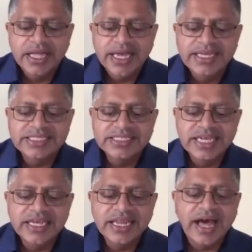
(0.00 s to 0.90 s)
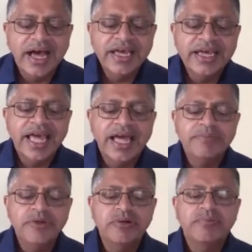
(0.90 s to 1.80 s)
And he said, I
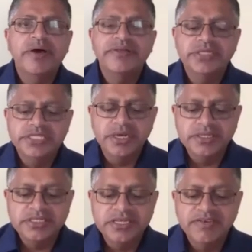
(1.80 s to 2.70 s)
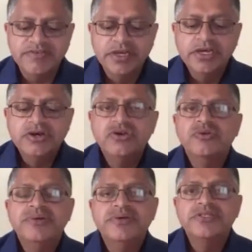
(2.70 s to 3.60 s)
am your brother Joseph
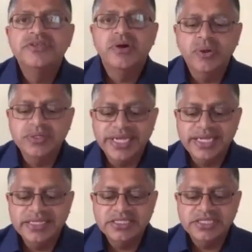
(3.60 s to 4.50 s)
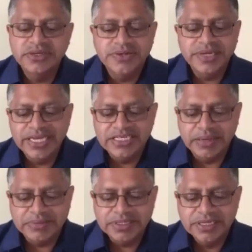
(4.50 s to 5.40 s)
whom you sold into
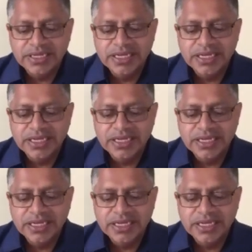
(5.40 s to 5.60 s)
Egypt.